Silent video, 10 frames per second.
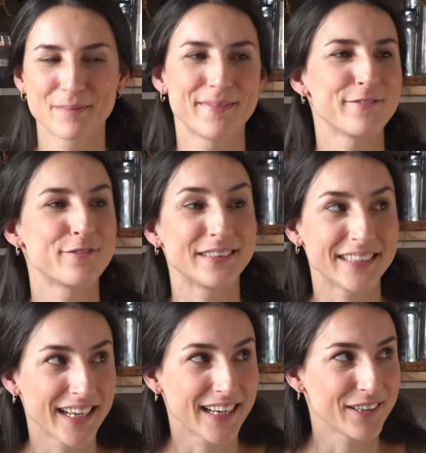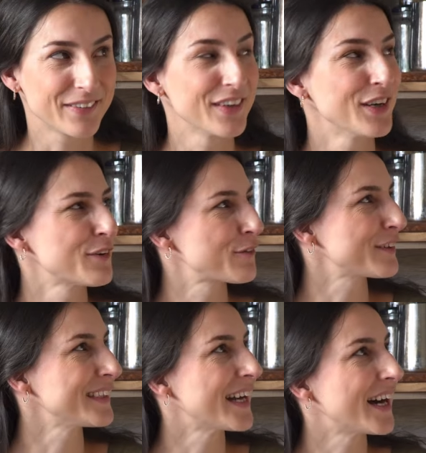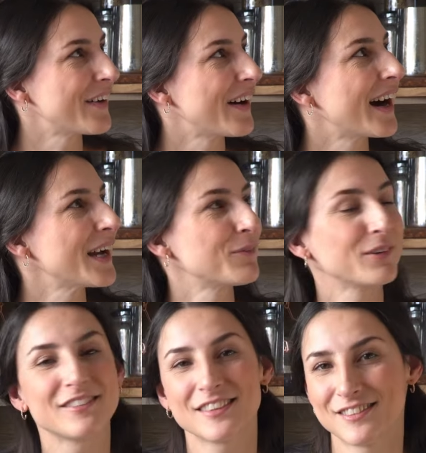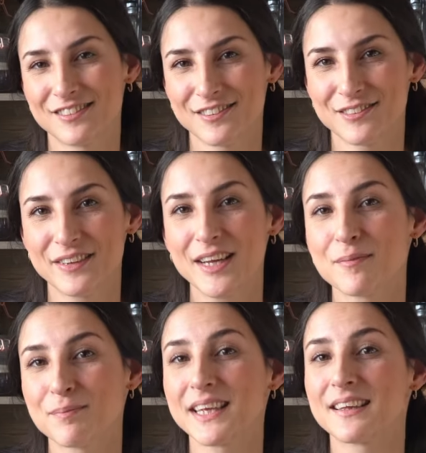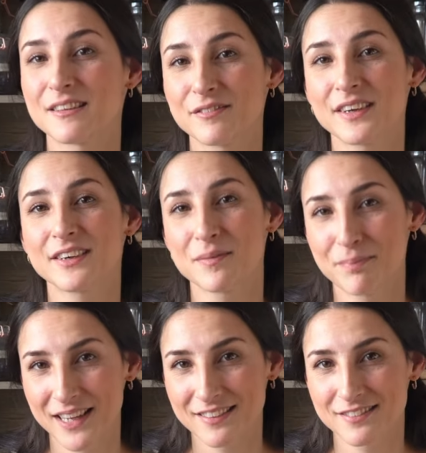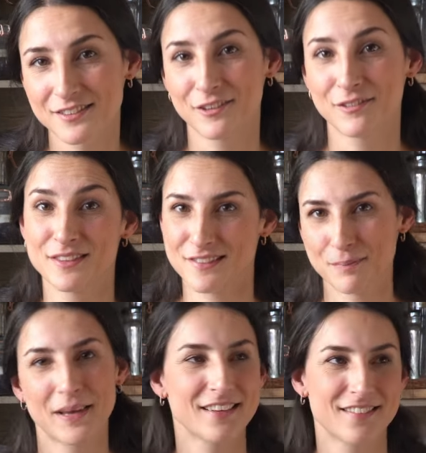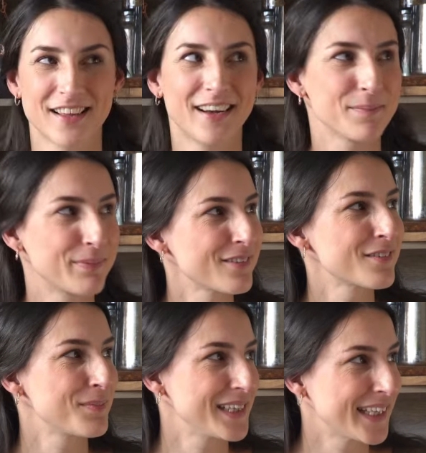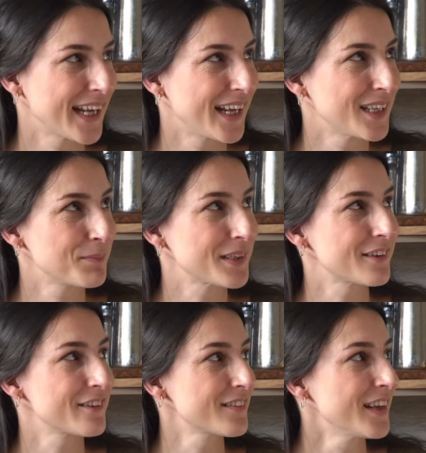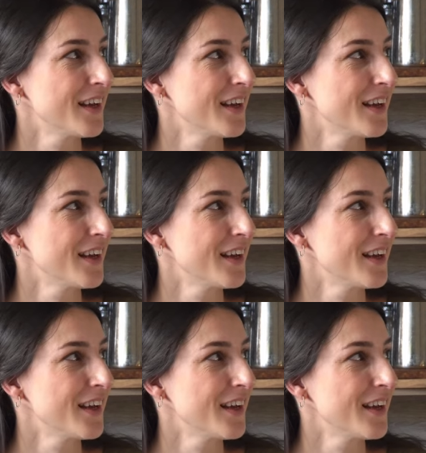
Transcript: but for now I wanted to make the very best the space that I possibly can, because